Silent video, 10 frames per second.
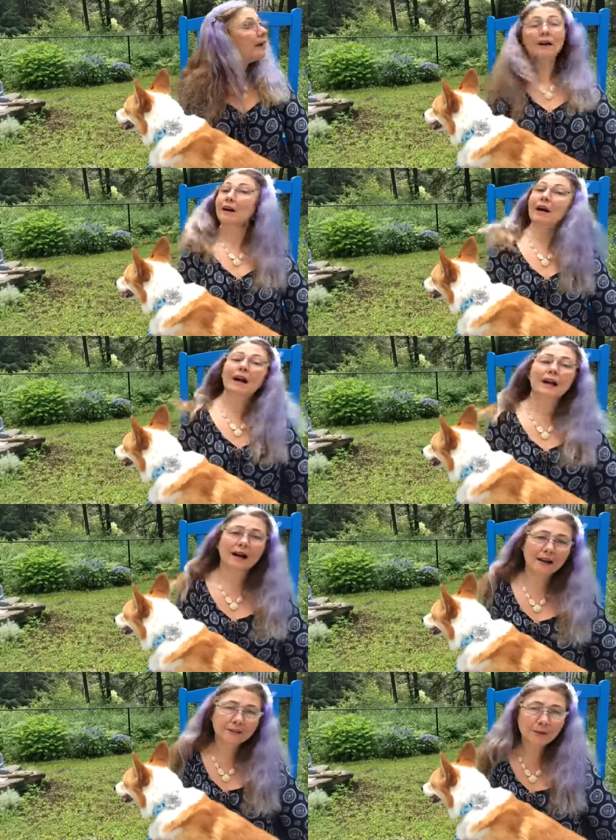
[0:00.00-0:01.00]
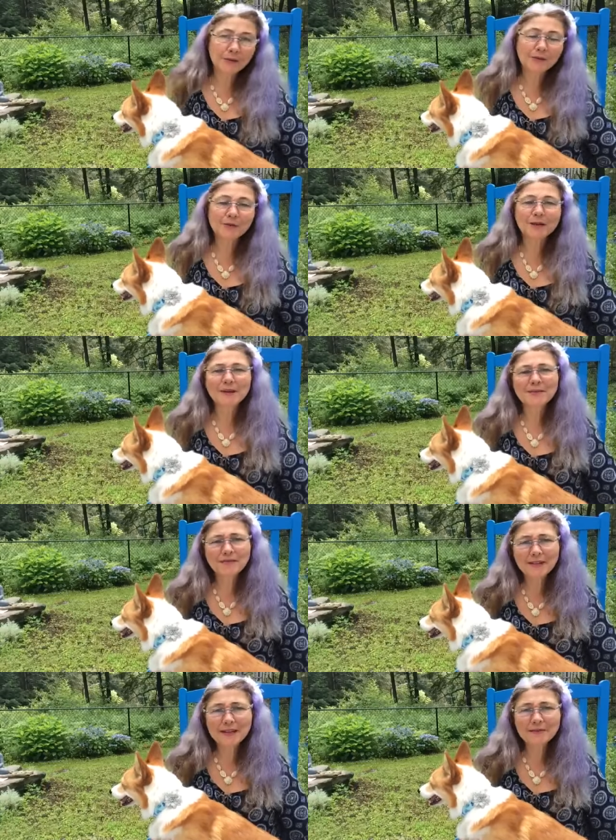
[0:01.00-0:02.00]
are cosmos, one of my
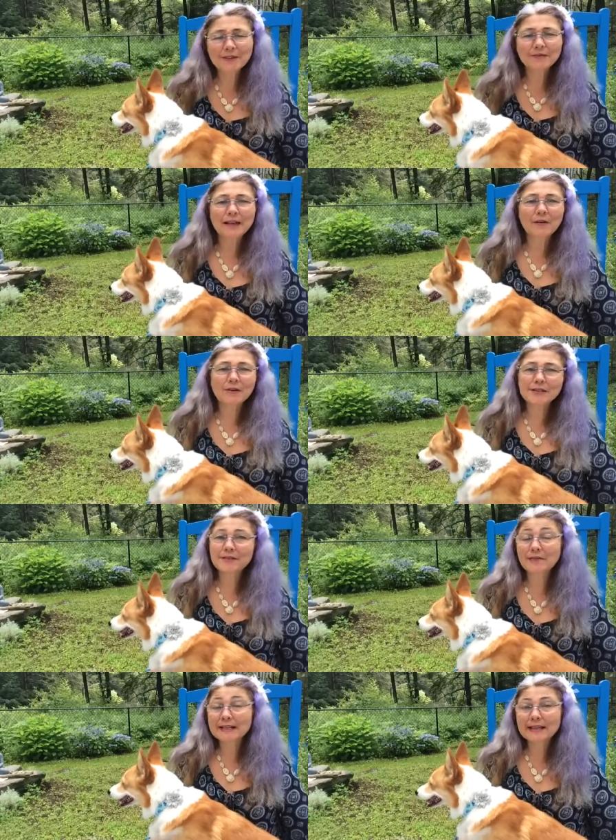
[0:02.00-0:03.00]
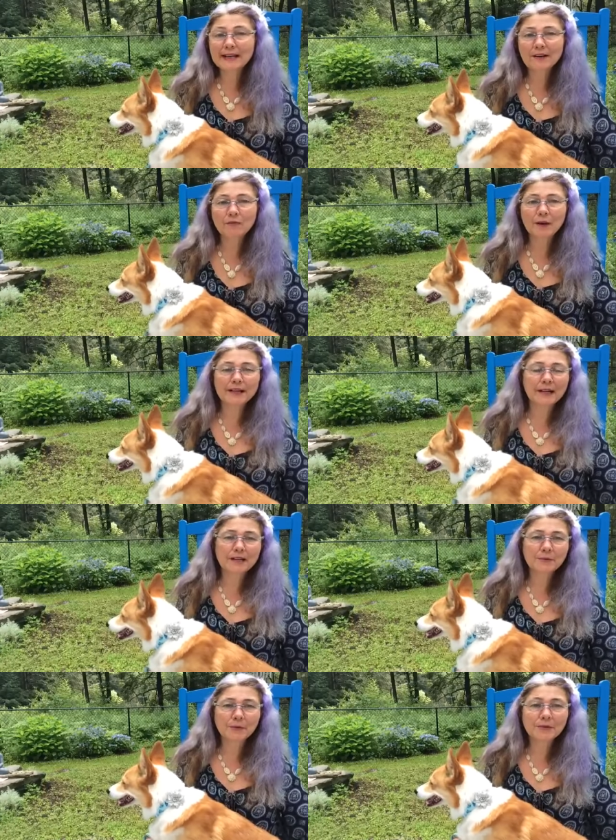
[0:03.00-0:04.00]
favorite flowers, and in fact I have white
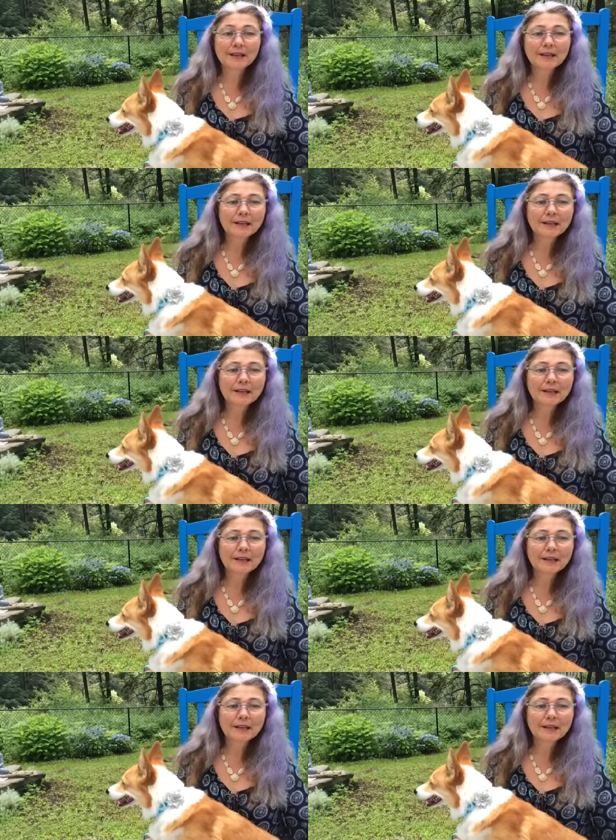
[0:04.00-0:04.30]
cosmos